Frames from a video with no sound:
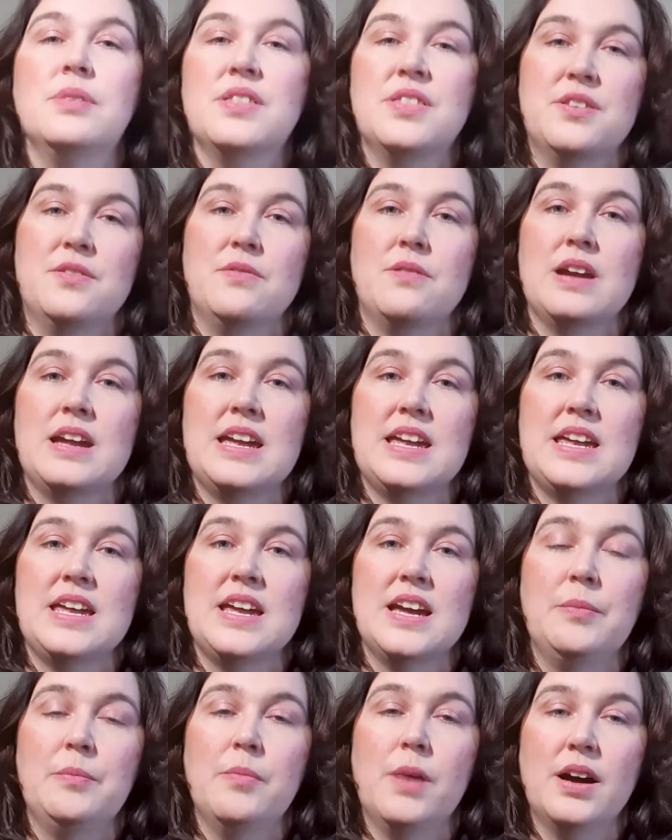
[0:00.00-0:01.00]
3,
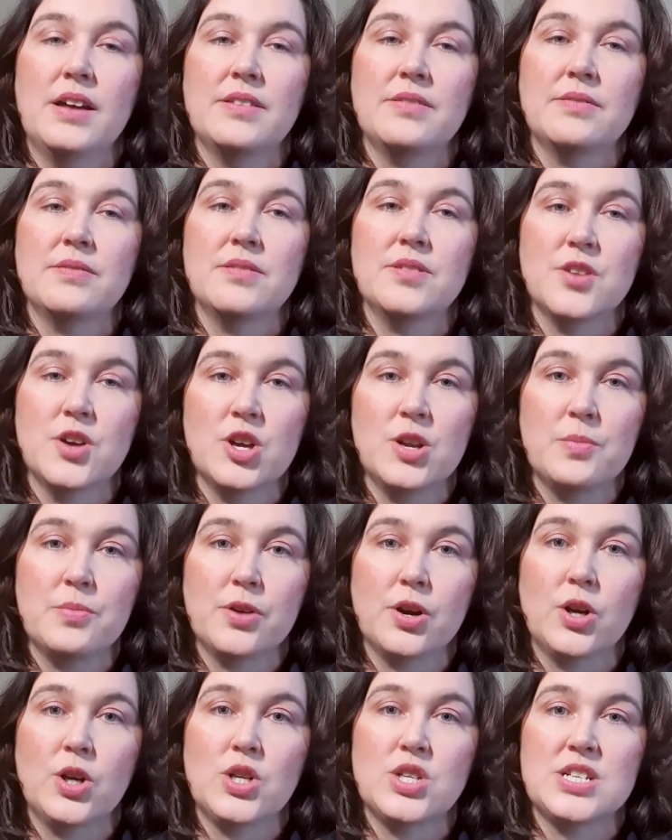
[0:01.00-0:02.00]
my third
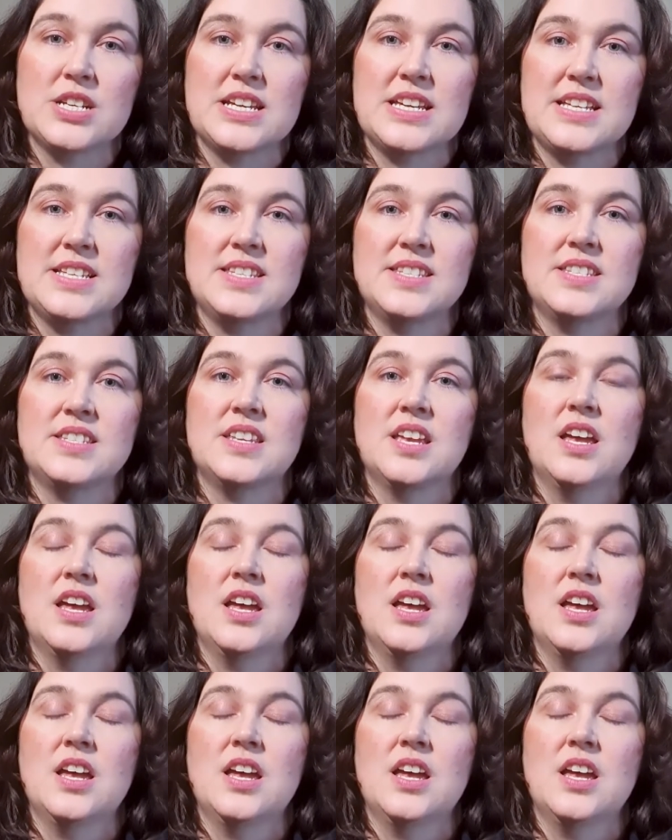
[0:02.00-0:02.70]
approach is